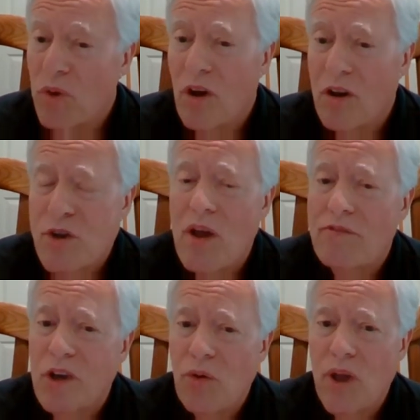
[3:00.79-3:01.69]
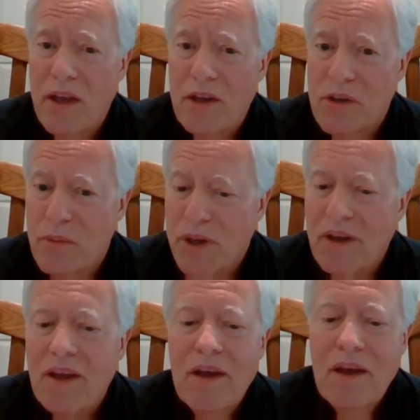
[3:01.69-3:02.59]
We also have no age limit.
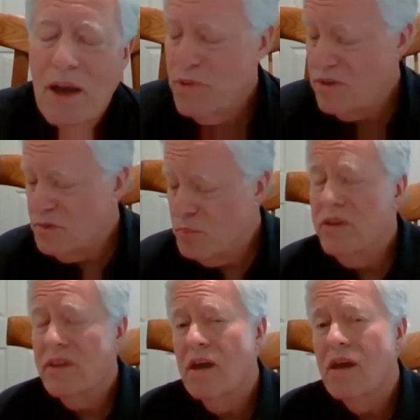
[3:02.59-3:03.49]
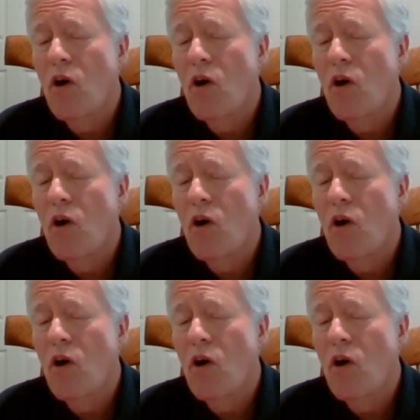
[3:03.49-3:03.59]
Up to this point, the